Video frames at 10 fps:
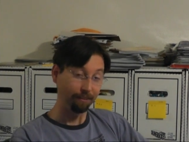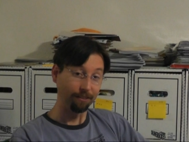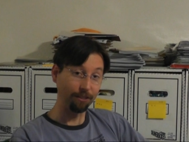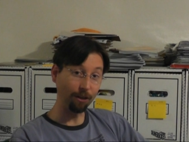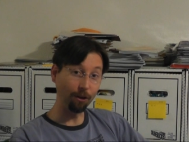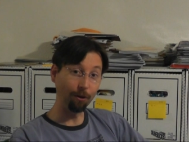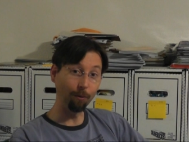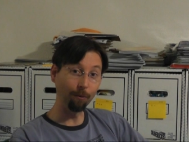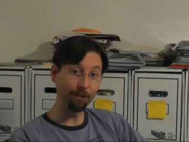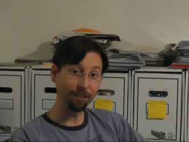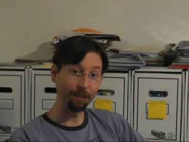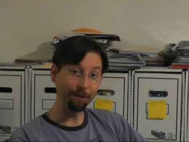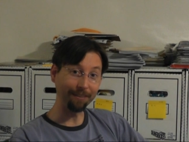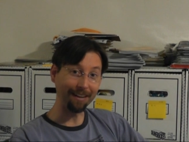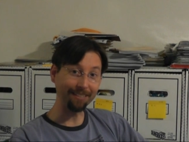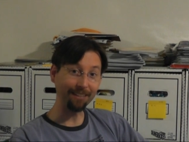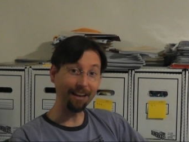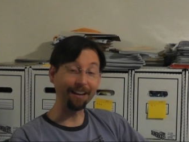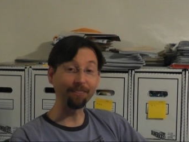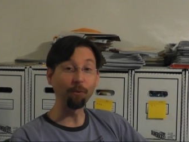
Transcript: So we'll see what that's like.